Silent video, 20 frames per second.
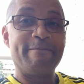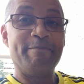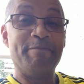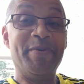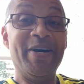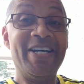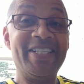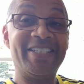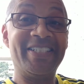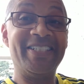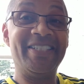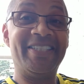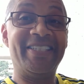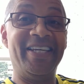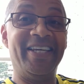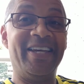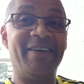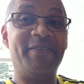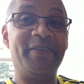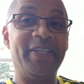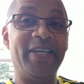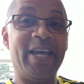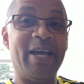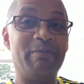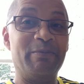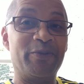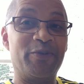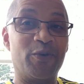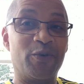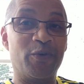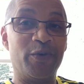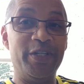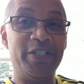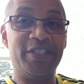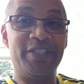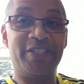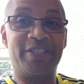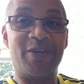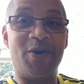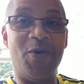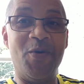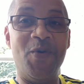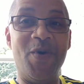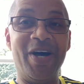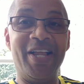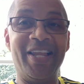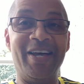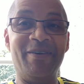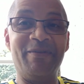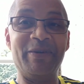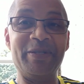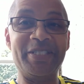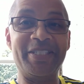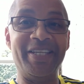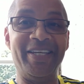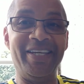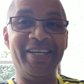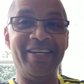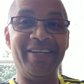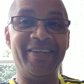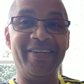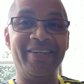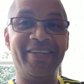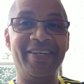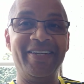But the good thing, everything happens for a reason. So while I was there,